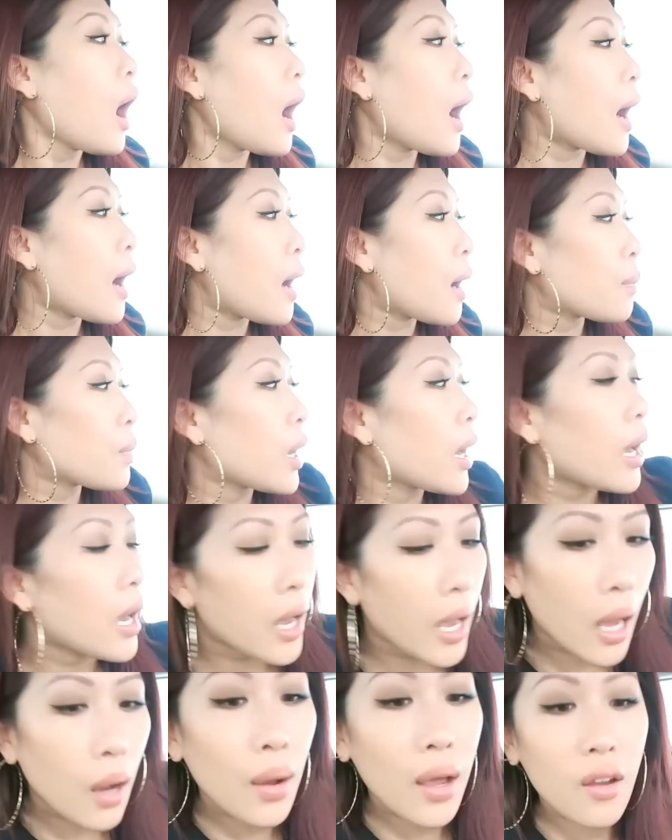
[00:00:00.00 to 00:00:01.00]
Um,
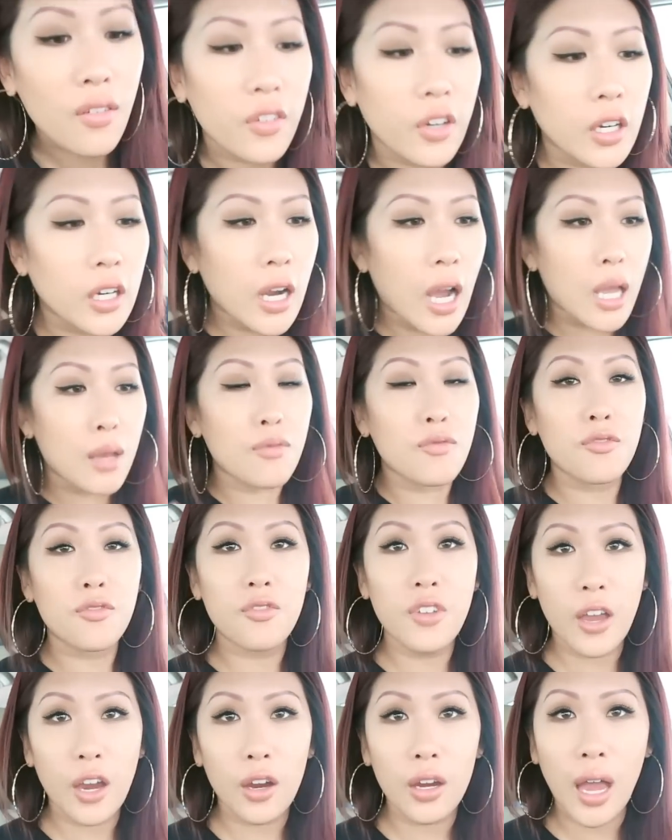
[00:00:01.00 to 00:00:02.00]
however, I'm
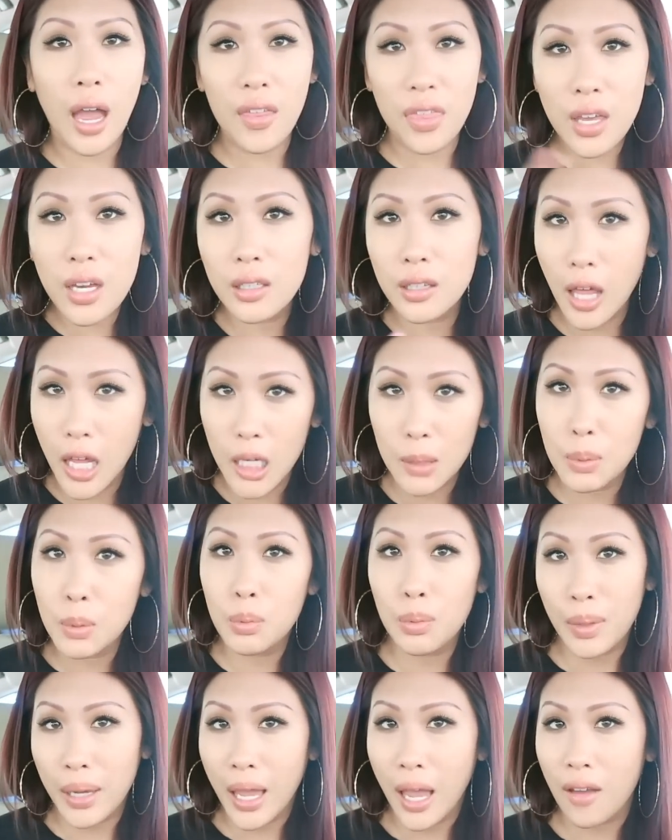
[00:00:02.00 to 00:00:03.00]
very, I think a lot of
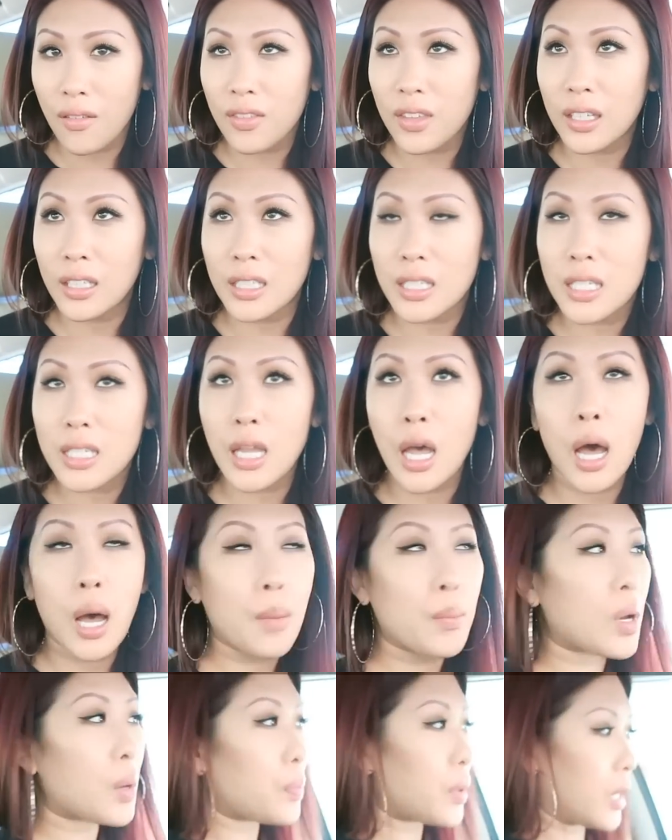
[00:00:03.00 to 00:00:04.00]
people might have this,
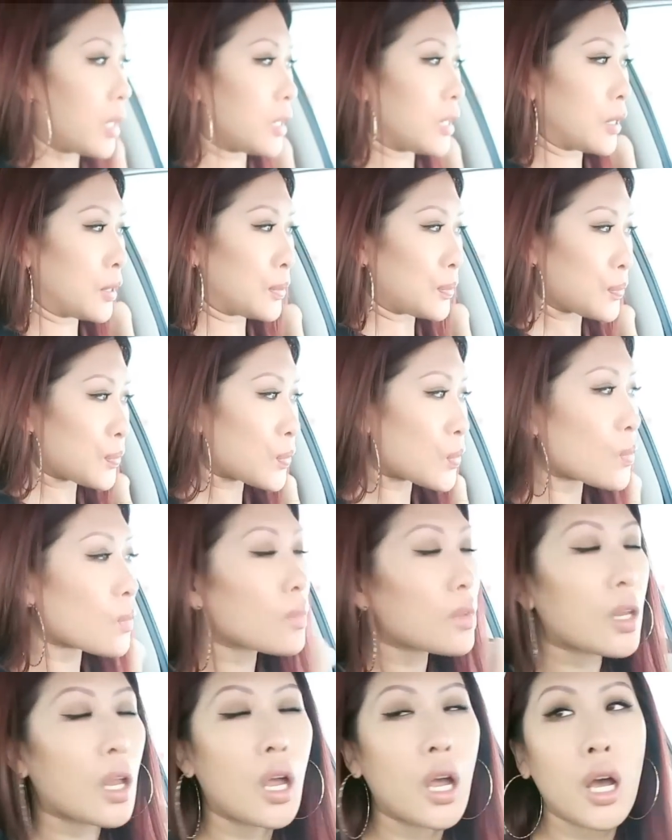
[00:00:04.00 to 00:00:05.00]
um, opinion.
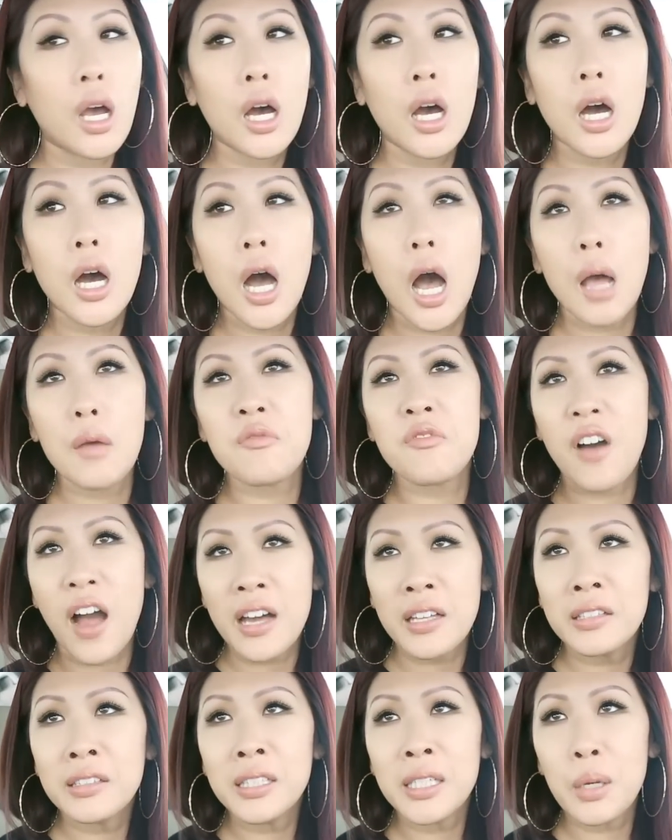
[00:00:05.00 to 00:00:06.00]
I'm
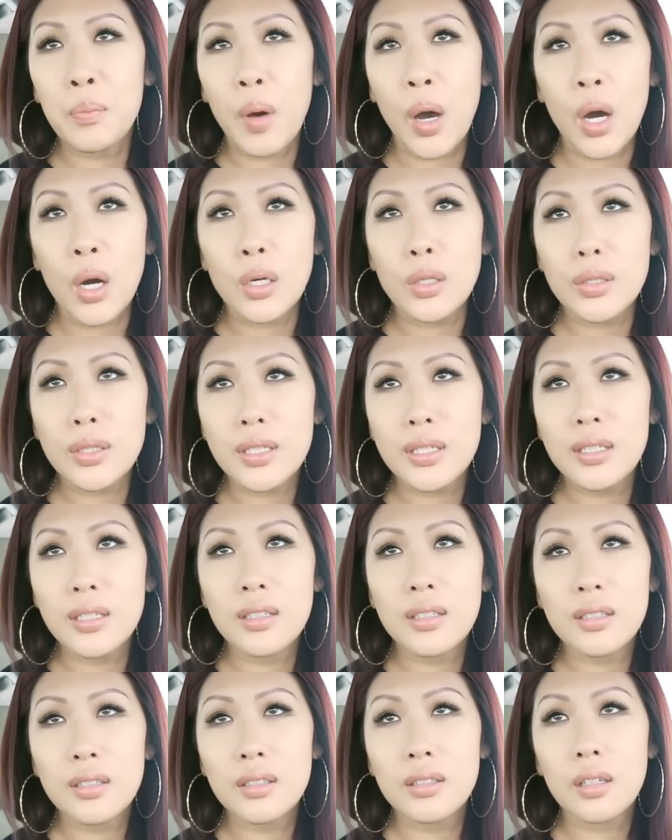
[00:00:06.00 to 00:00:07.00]
violently opposed.
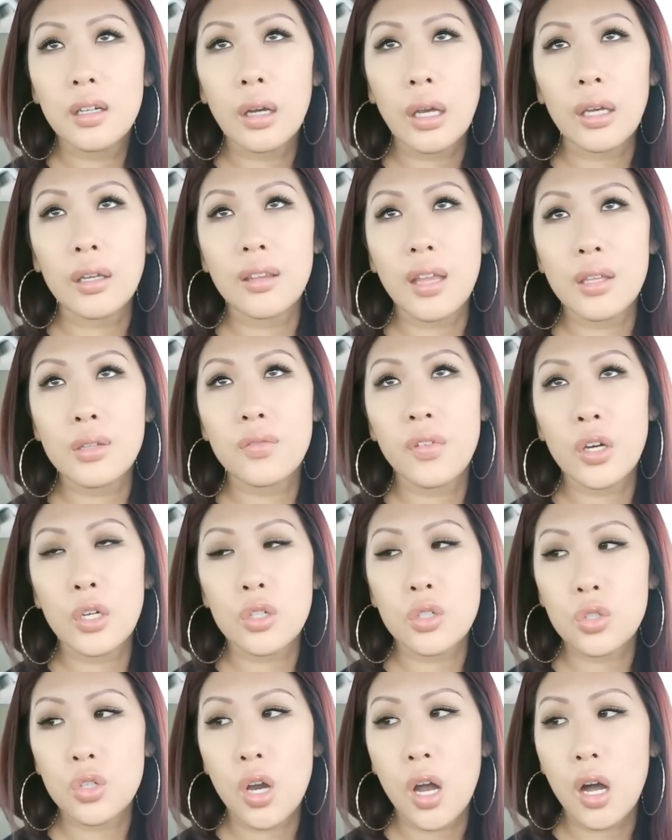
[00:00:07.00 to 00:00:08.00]
Okay, that's
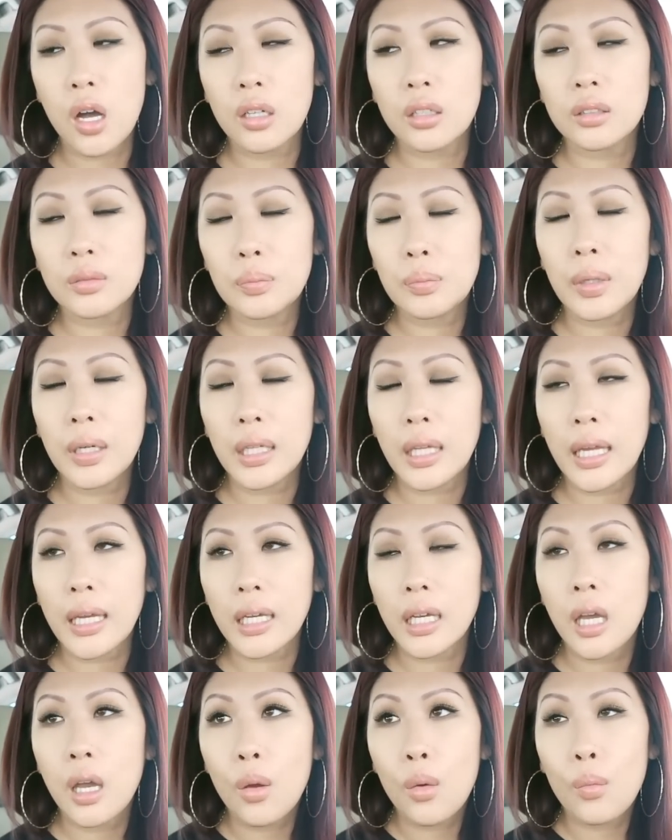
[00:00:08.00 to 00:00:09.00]
very strong, but
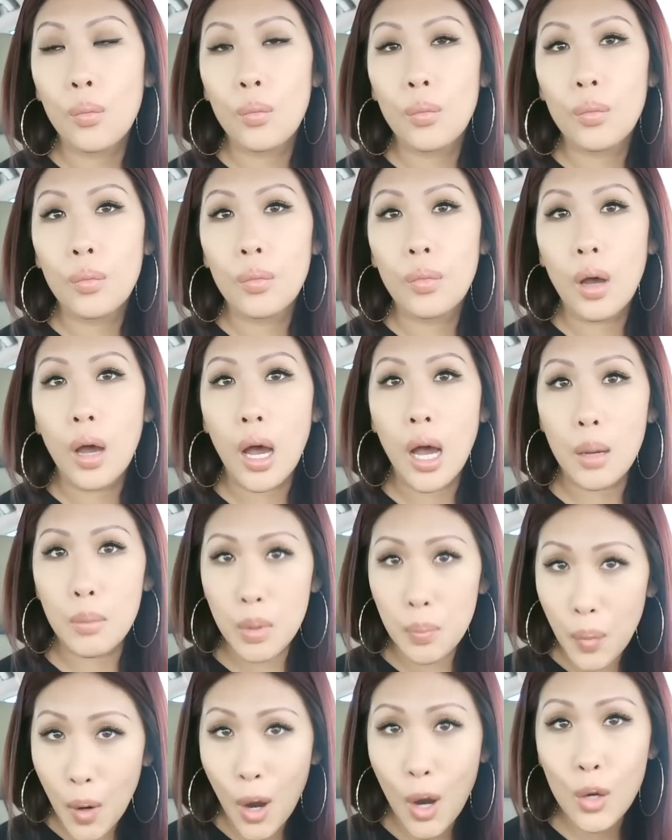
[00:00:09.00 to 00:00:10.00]
like,
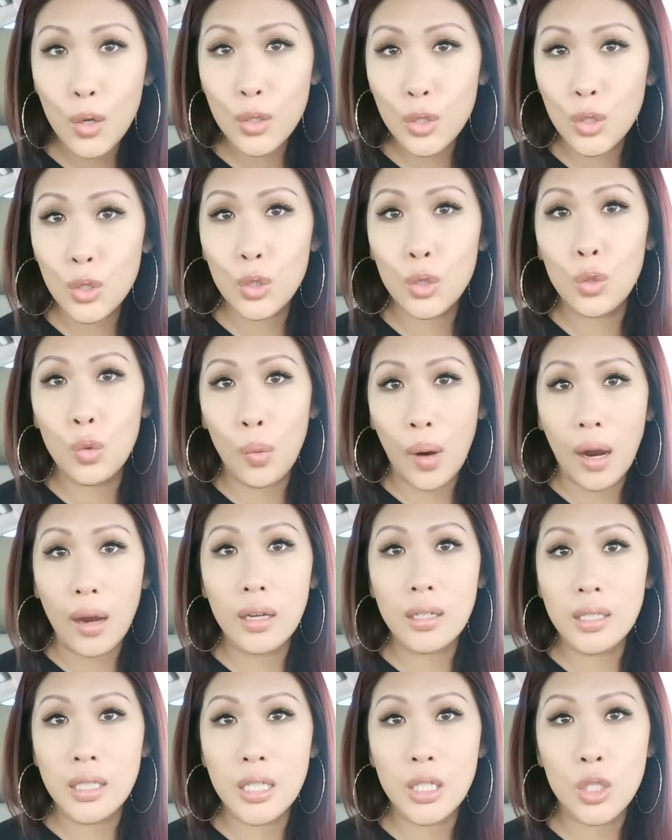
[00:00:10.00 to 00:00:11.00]
I'm opposed to
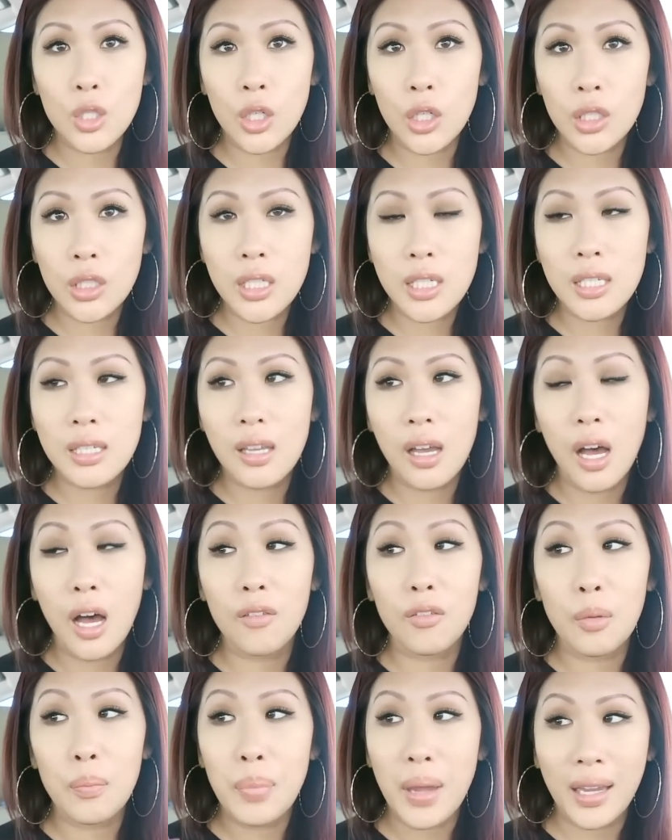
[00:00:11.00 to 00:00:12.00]
wearing t-shirts
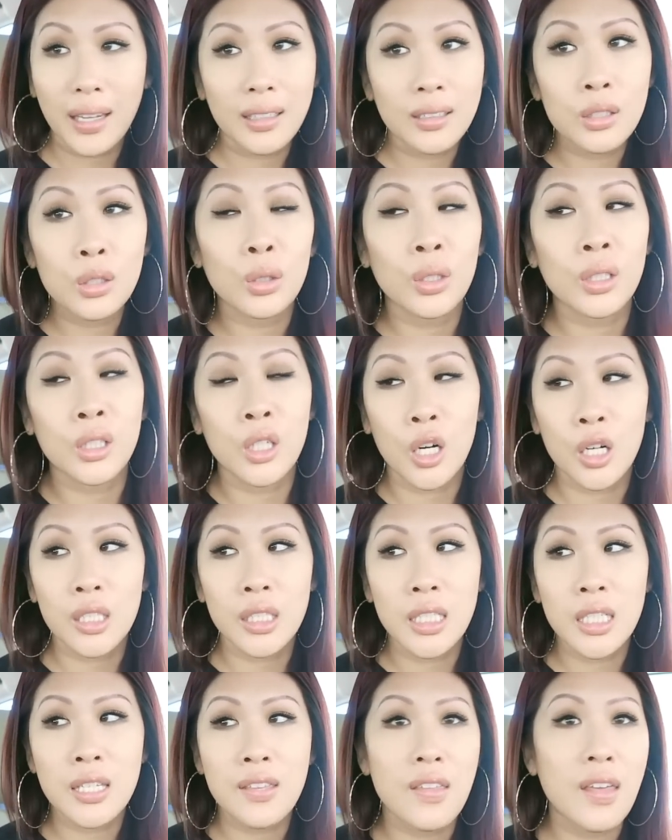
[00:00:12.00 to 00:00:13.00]
of a band or an
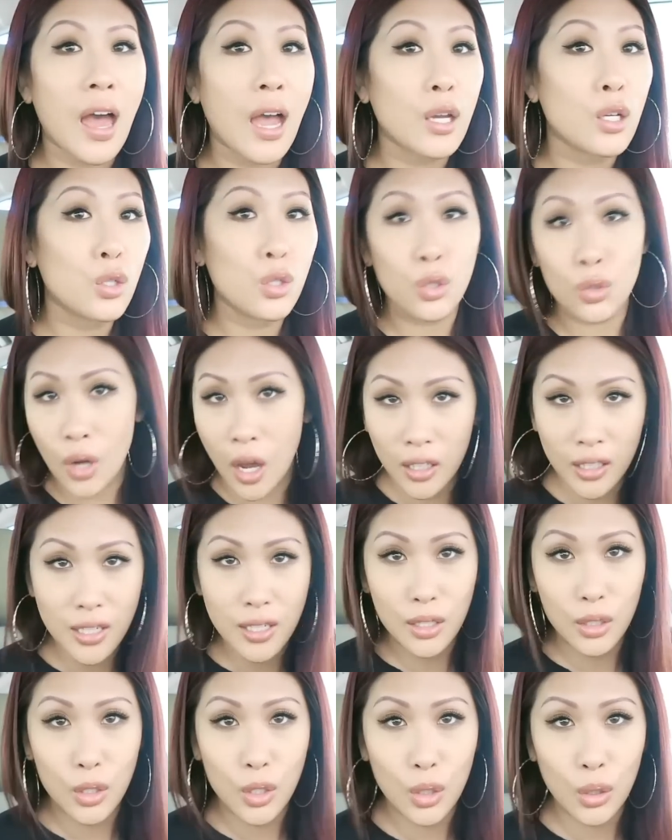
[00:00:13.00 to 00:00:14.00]
artist that I do not
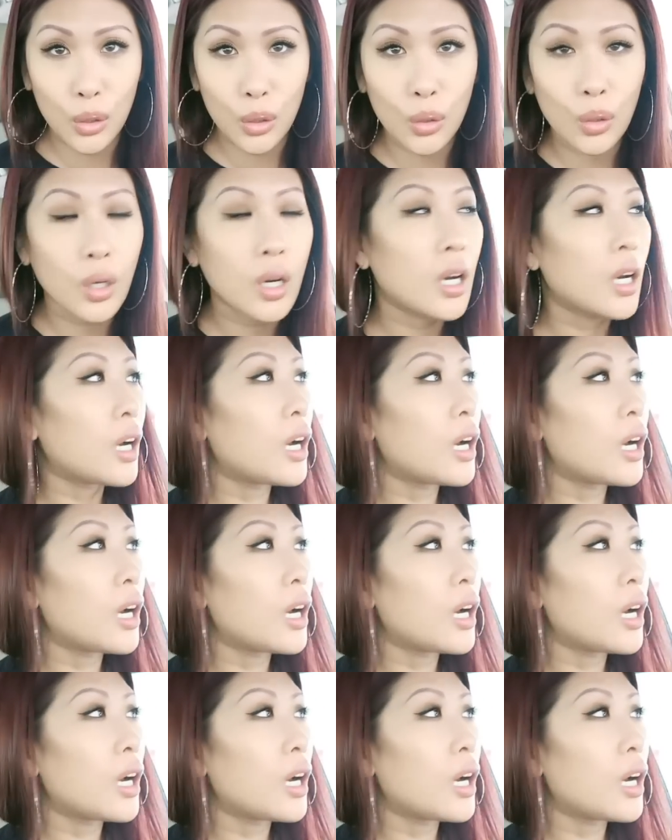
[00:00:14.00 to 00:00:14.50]
listen to.